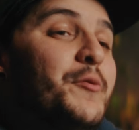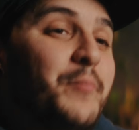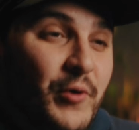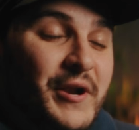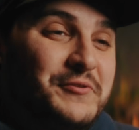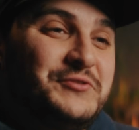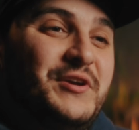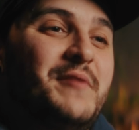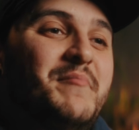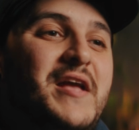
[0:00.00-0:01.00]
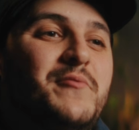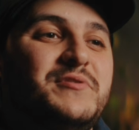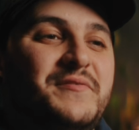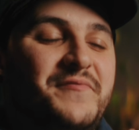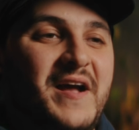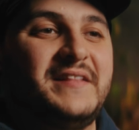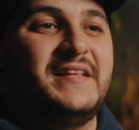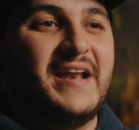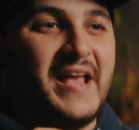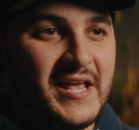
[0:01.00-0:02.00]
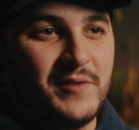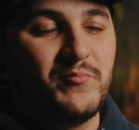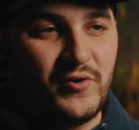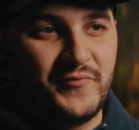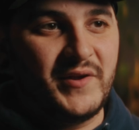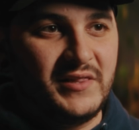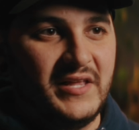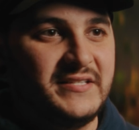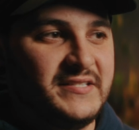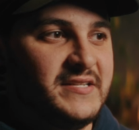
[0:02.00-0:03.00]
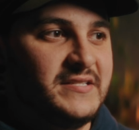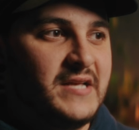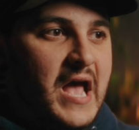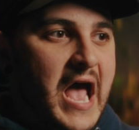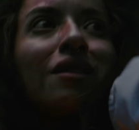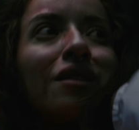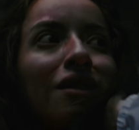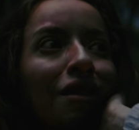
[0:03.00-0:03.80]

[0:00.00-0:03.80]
the point I was trying to make was the fact that anamorphic lenses have